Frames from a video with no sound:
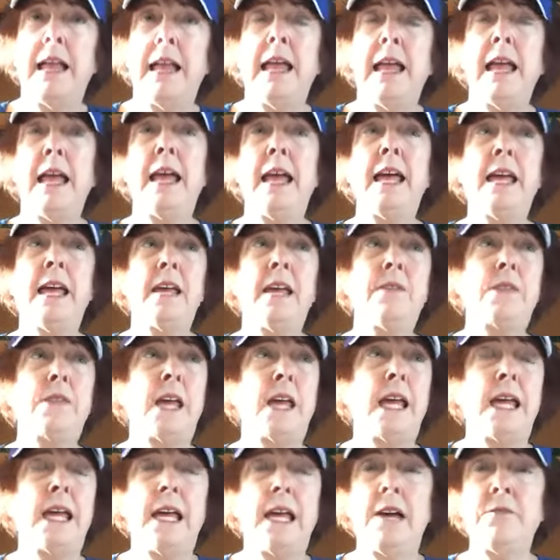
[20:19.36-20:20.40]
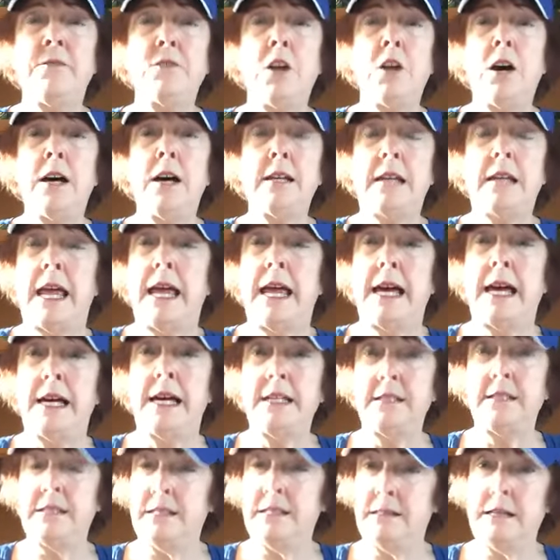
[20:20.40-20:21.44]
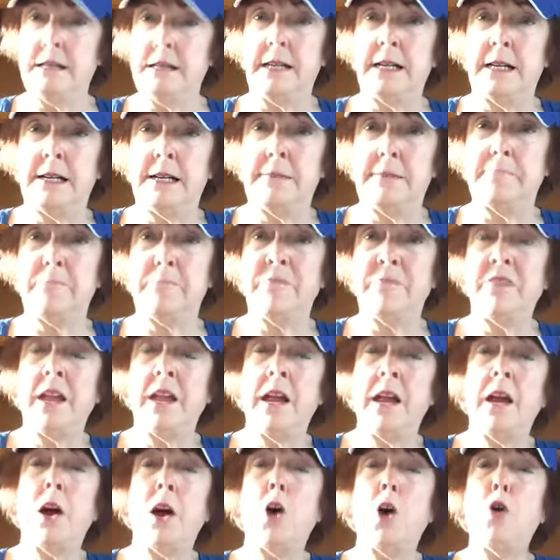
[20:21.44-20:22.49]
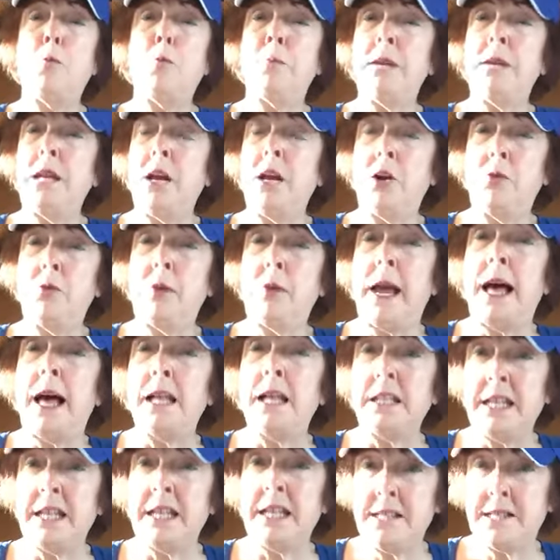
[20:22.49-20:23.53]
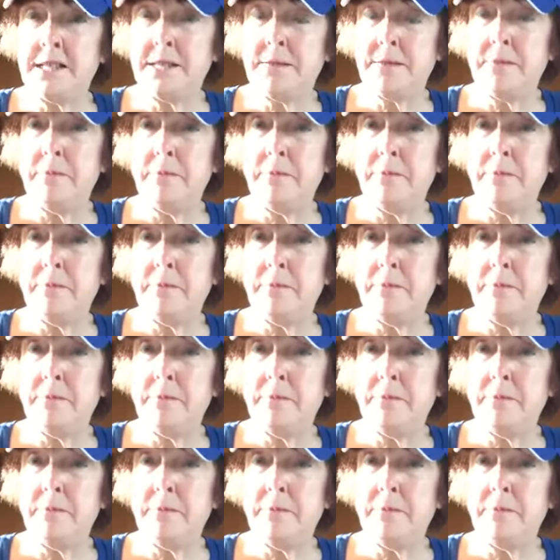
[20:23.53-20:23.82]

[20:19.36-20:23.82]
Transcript: and they have not had um, open air rallies.